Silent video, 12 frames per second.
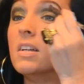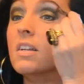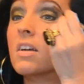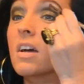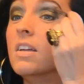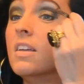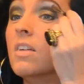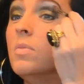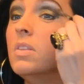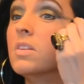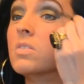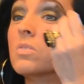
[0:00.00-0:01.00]
It kind of gave
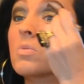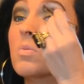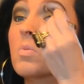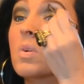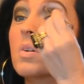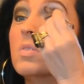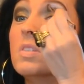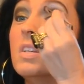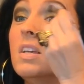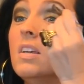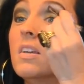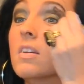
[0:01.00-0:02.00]
me this
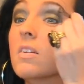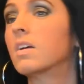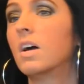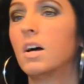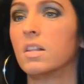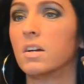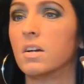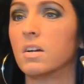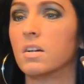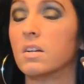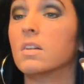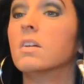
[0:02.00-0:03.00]
rosy color,
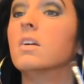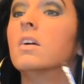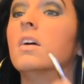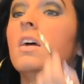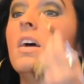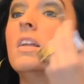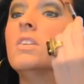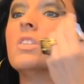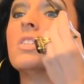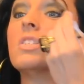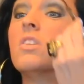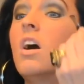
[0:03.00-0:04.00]
and it
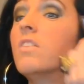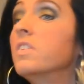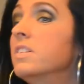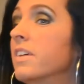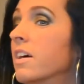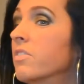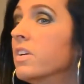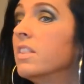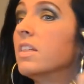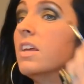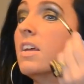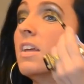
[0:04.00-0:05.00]
just softened
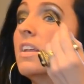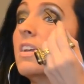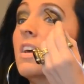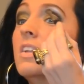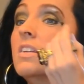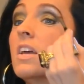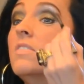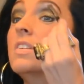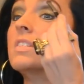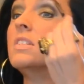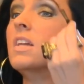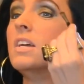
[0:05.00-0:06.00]
everything, and it kind of gave
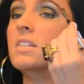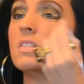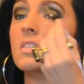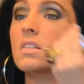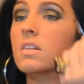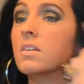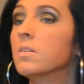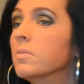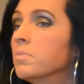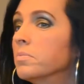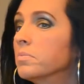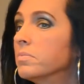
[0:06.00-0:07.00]
this nice
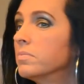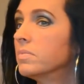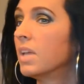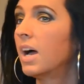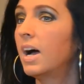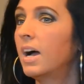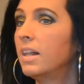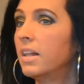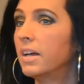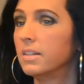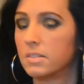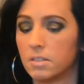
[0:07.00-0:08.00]
highlight.